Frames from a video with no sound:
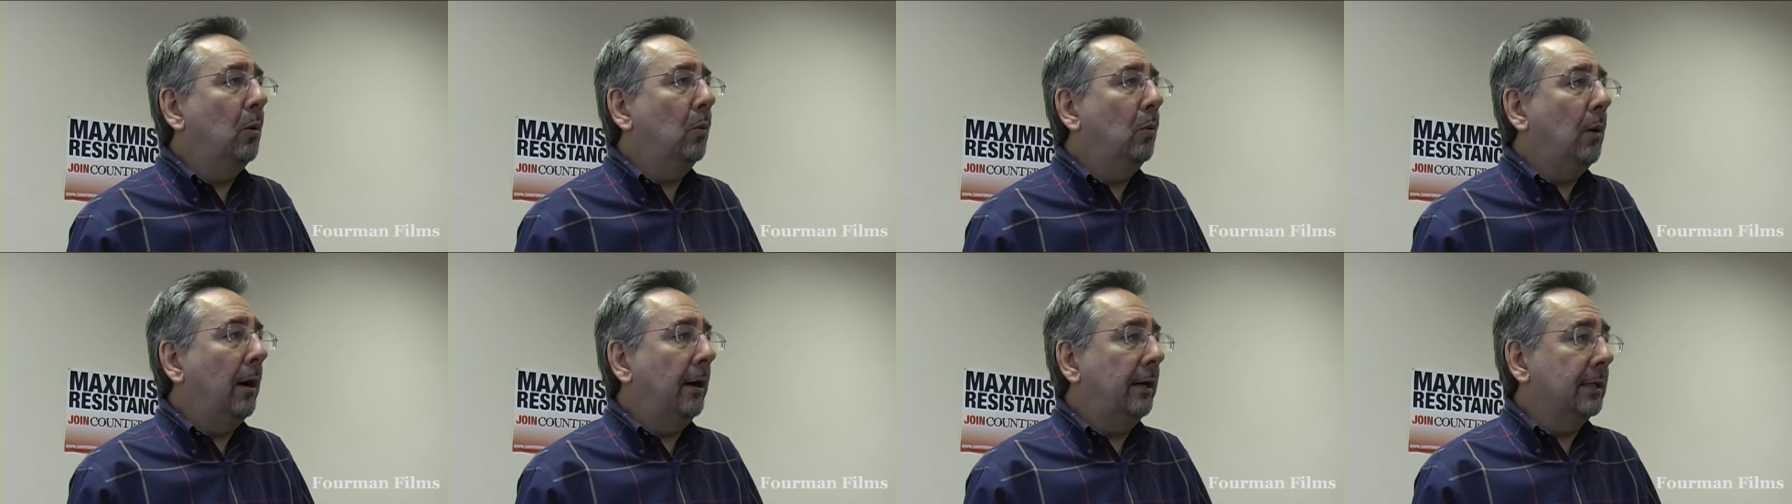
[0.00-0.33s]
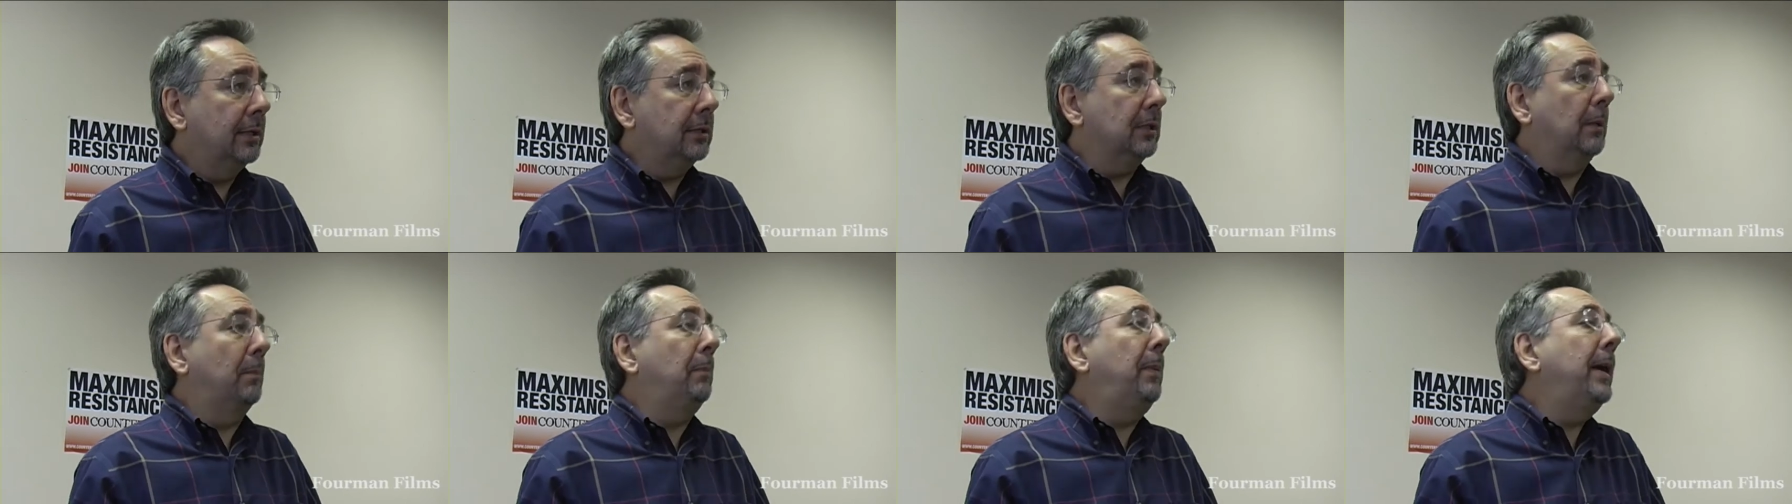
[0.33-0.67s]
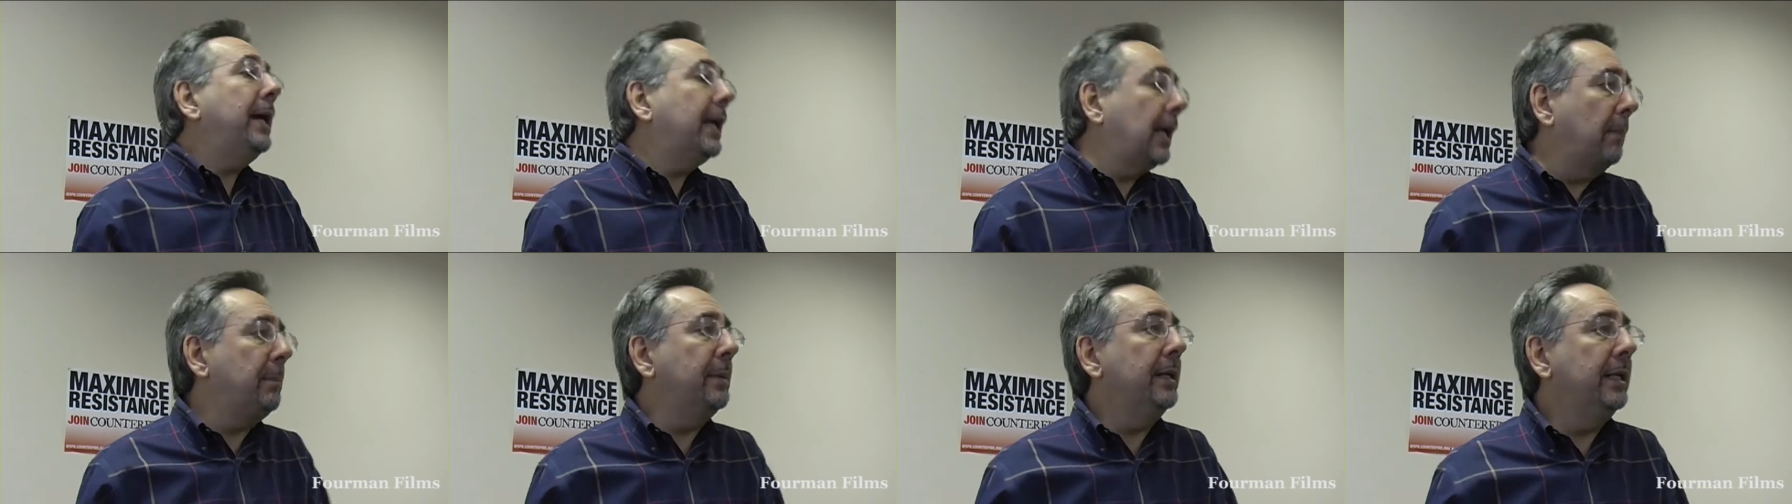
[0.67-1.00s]
whereas the
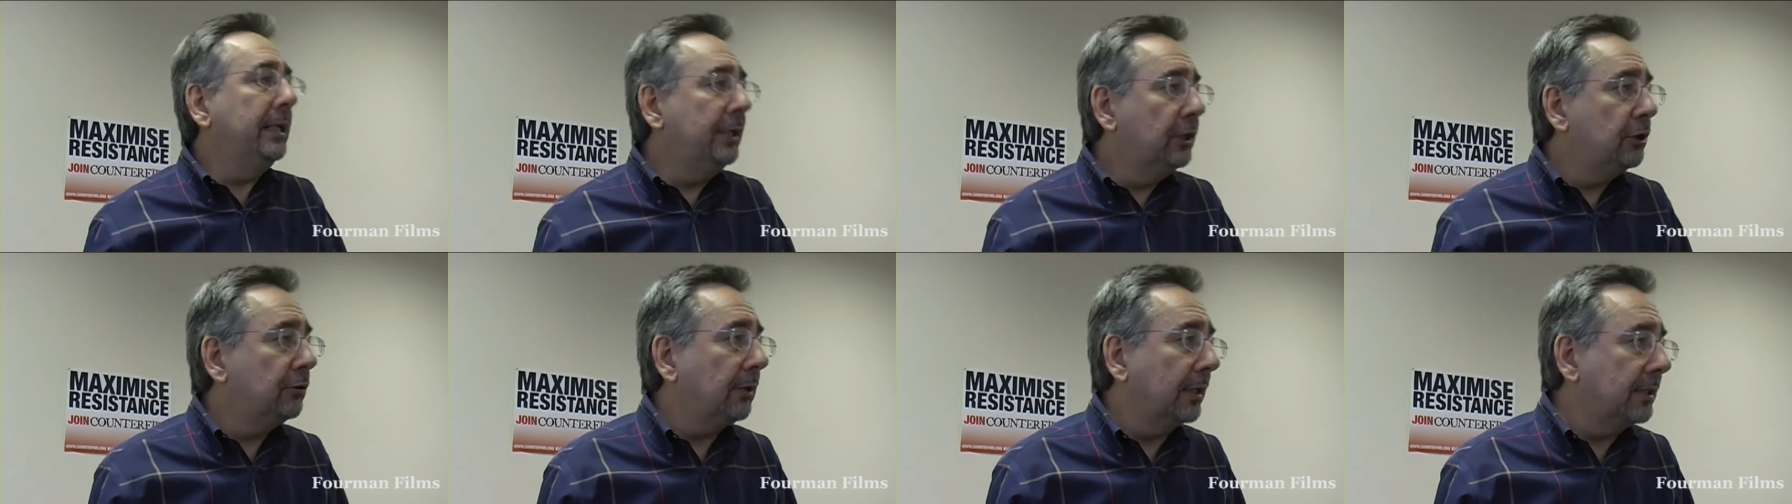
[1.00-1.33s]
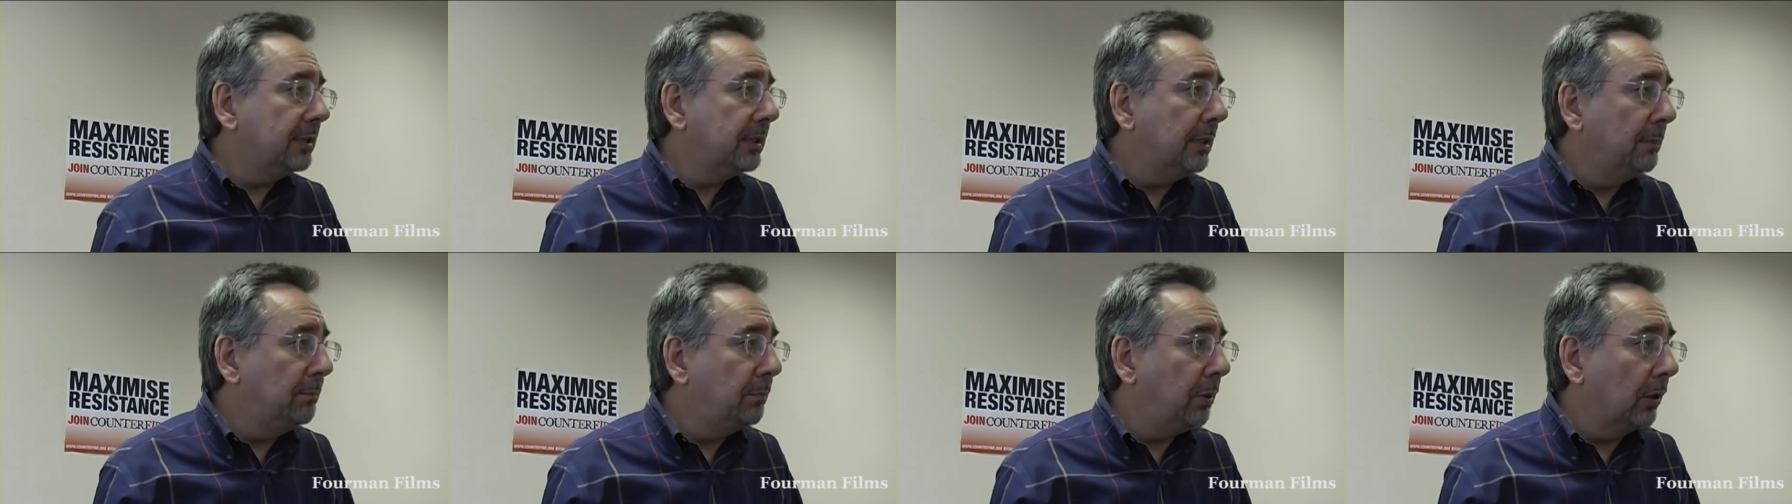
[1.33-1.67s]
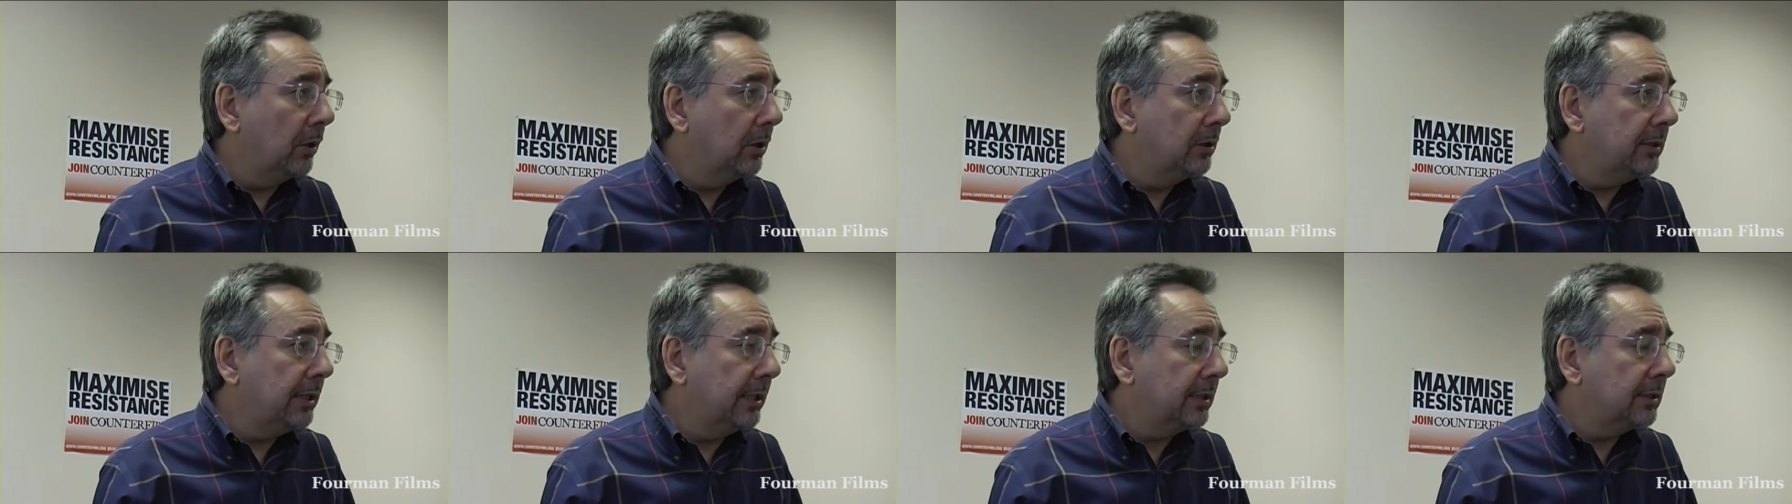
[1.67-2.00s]
pickup in interest in
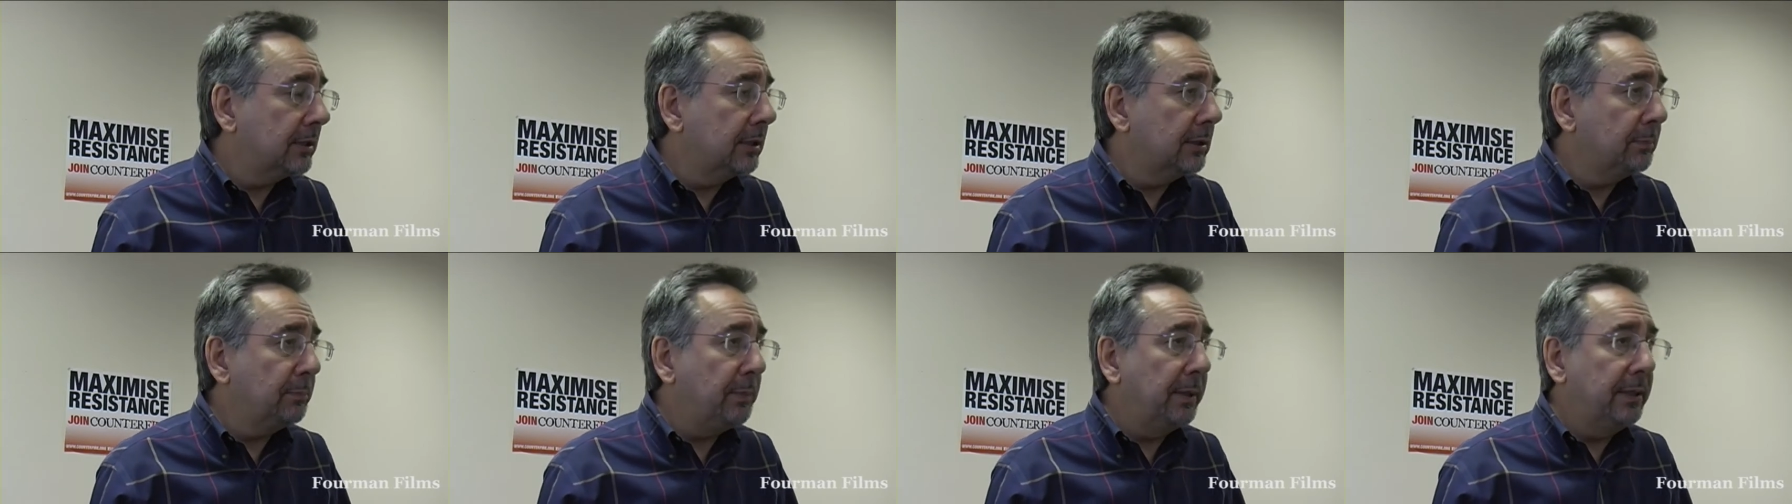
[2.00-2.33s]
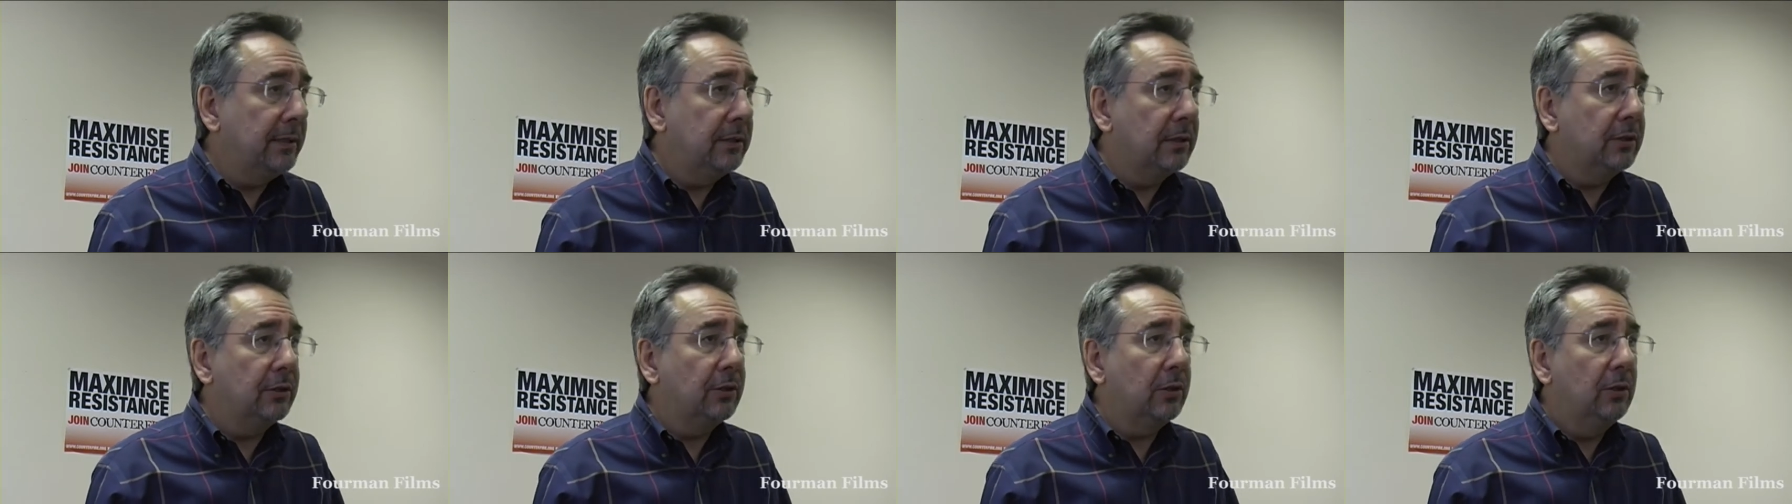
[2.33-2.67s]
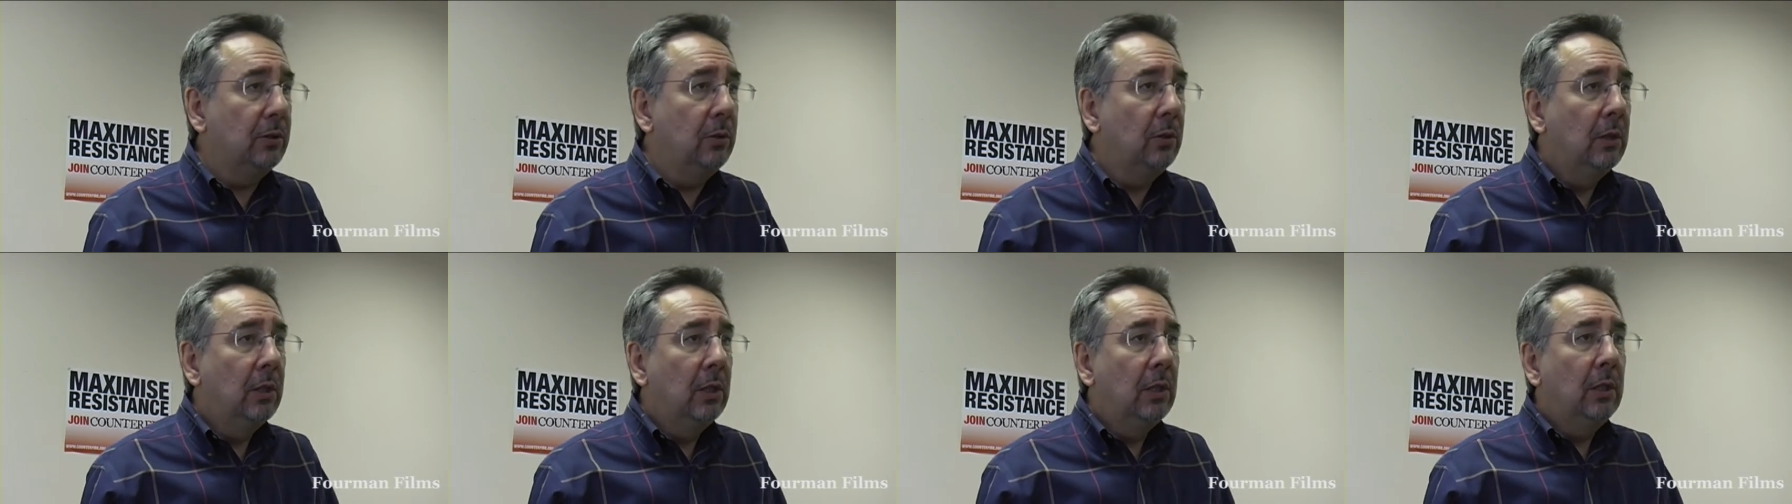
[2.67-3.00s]
politics has been to
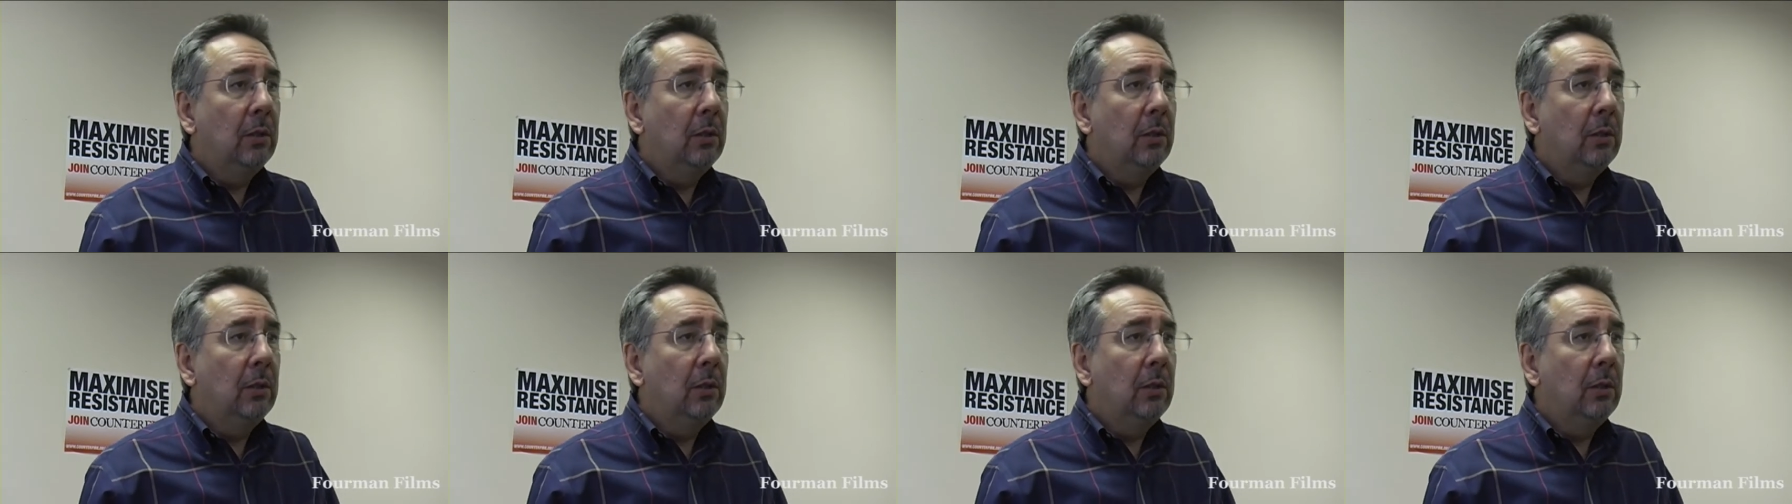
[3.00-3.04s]
do